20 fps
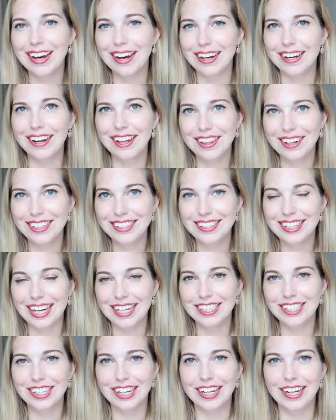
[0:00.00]
Another
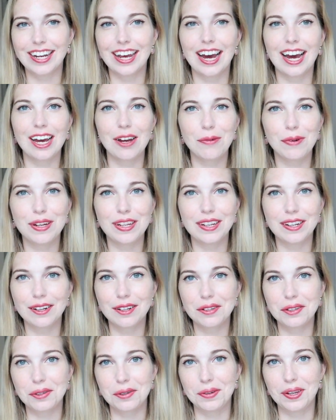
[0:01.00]
section I would
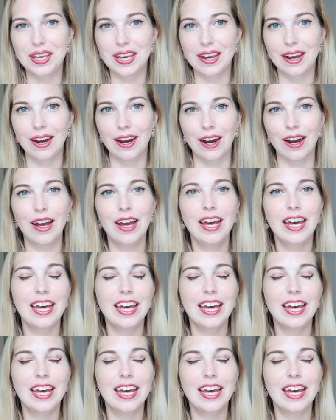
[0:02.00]
include here